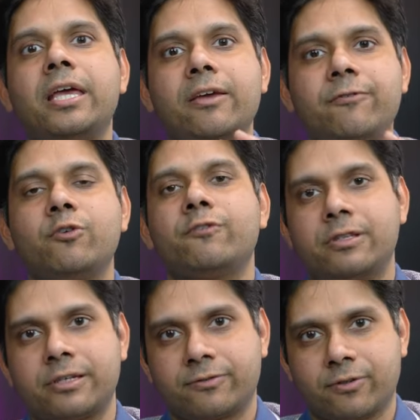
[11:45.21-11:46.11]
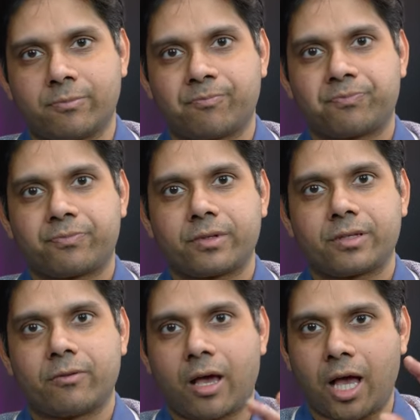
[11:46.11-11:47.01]
If you fill that form,
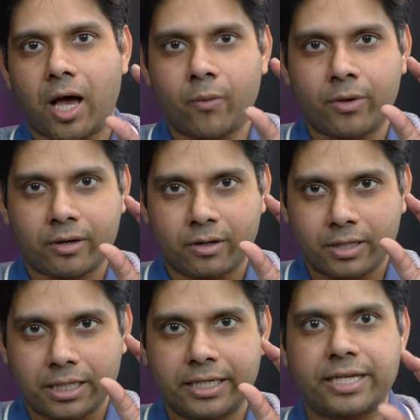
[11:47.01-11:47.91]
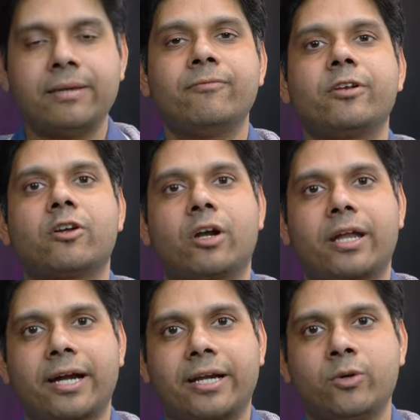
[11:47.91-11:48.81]
our team will
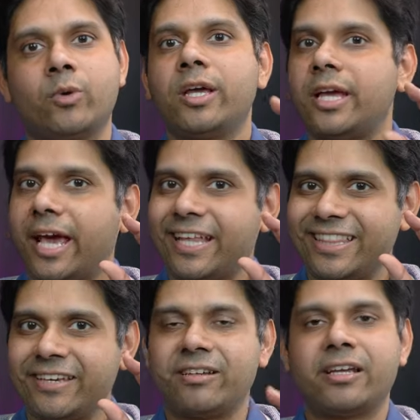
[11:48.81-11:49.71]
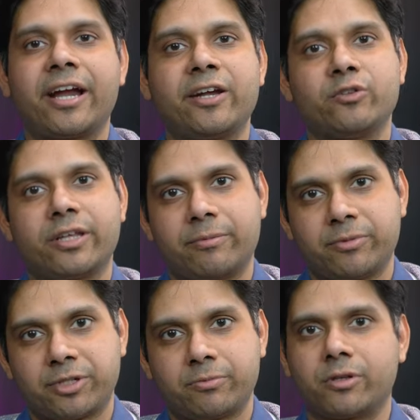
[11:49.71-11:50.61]
contact you and they will guide you in the
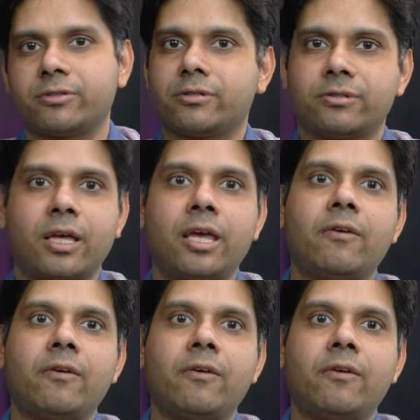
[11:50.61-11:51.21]
admission process.